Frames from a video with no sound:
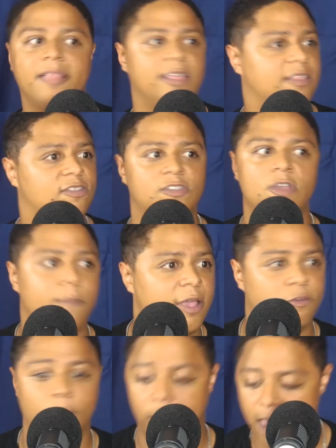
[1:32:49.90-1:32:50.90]
think this is our
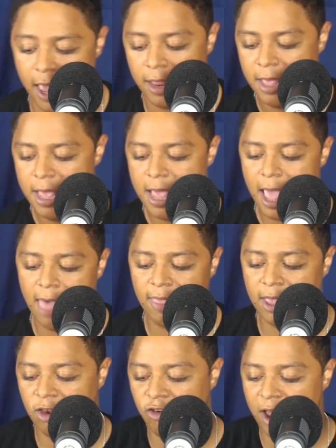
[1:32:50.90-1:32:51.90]
best work yet. And
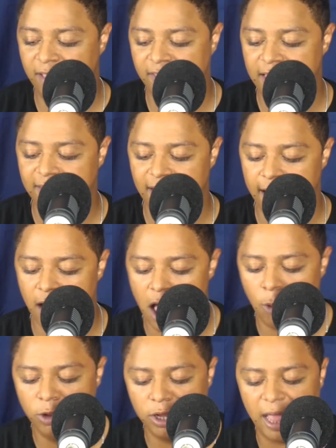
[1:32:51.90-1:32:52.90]
then JT's like,
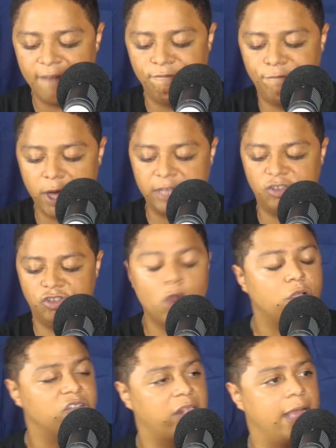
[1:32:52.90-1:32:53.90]
we look like fucking
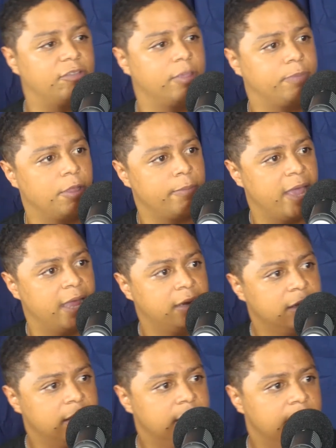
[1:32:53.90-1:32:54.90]
circus clowns up there,
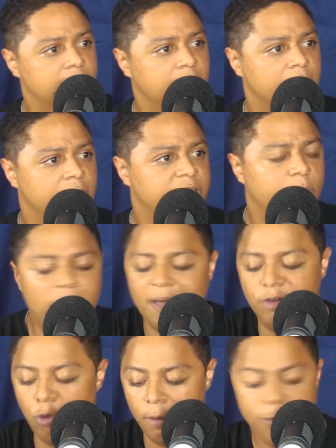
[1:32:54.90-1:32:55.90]
man. It's like, we're not
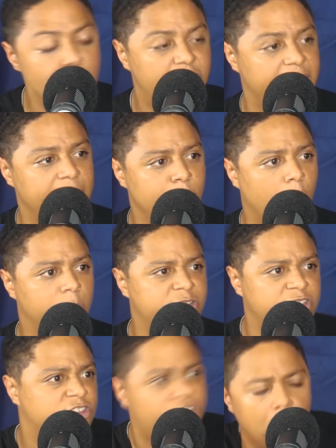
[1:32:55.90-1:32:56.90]
even doing music anymore. We're
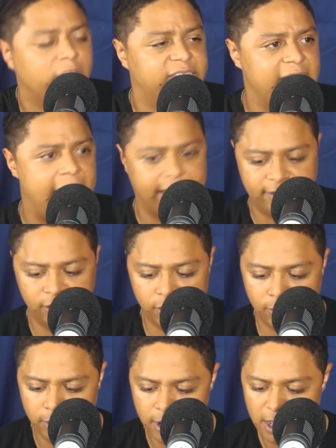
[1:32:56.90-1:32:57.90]
just a circus act, you
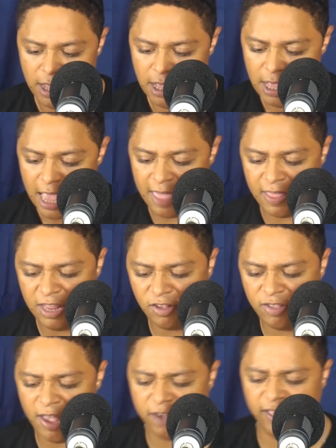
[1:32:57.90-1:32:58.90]
know? And
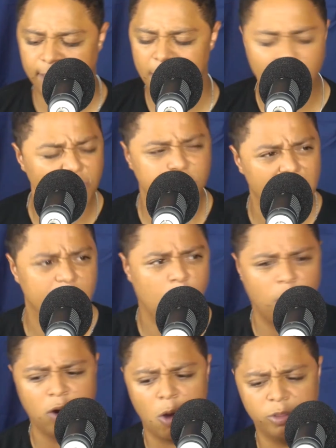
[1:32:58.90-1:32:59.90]
then Duck's like, man, what's really
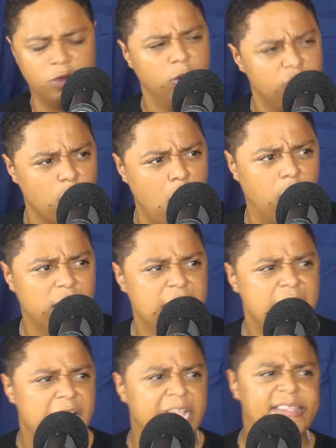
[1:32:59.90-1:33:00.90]
going on with you? What's wrong?
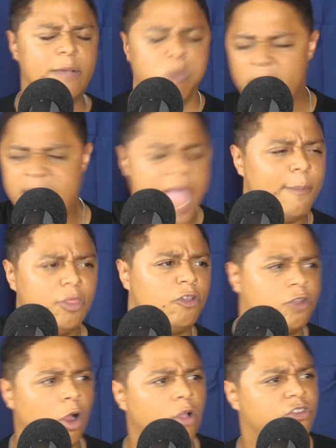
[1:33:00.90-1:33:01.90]
He's like, what name are
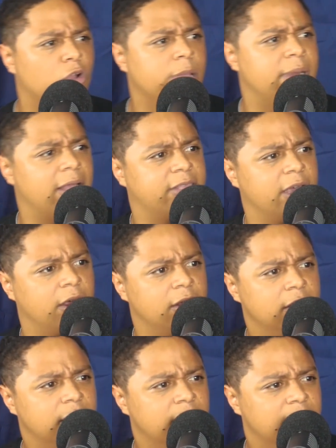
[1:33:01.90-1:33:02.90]
those girls screaming out there?
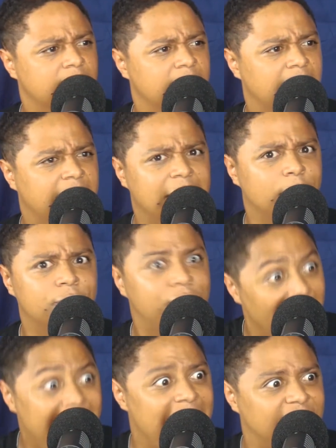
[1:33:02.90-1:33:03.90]
And he goes,
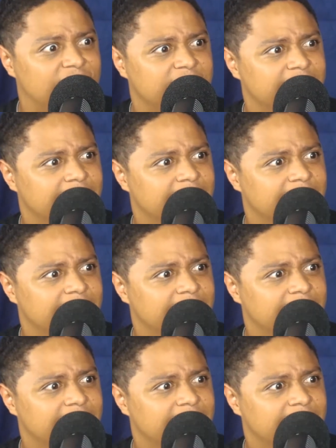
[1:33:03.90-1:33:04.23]
Flash.